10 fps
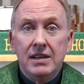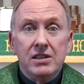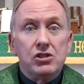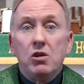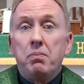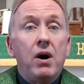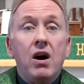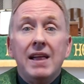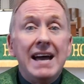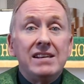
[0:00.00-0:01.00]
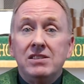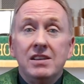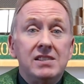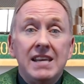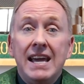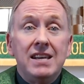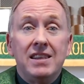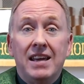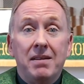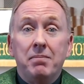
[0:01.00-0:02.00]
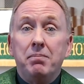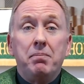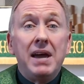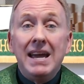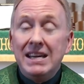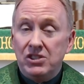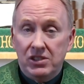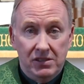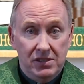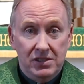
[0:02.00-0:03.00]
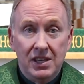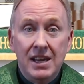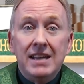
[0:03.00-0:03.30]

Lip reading: So Paul has to say to them, patience,